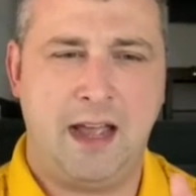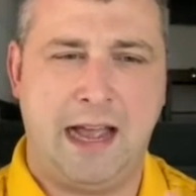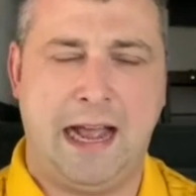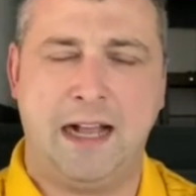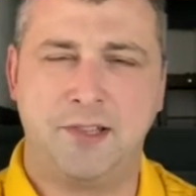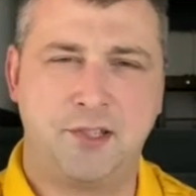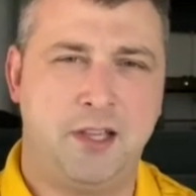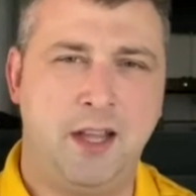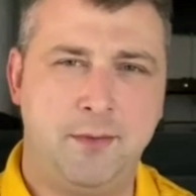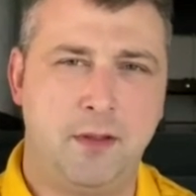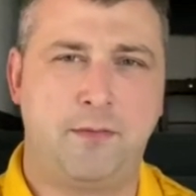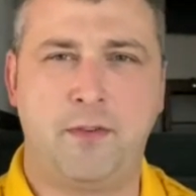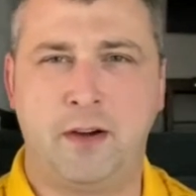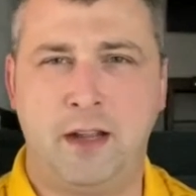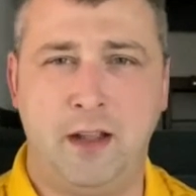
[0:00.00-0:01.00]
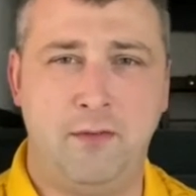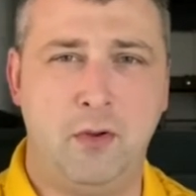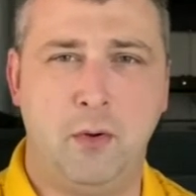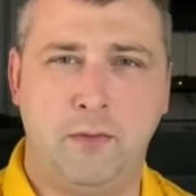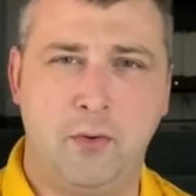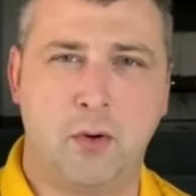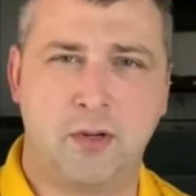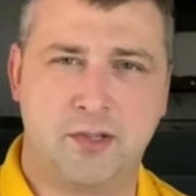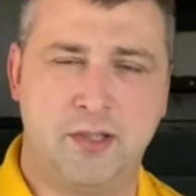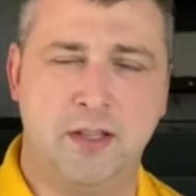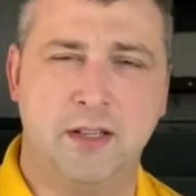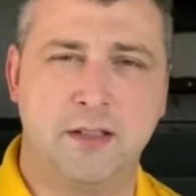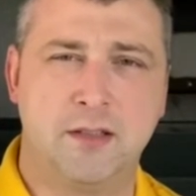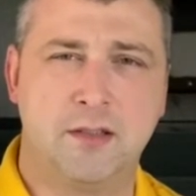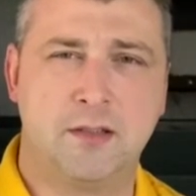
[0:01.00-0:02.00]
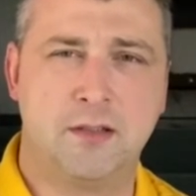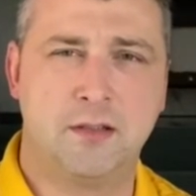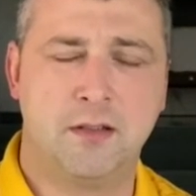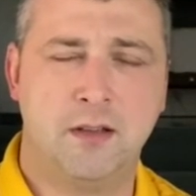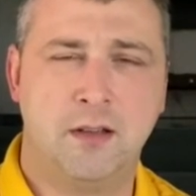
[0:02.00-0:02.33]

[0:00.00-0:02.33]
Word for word: Ask him to forgive you of your sins.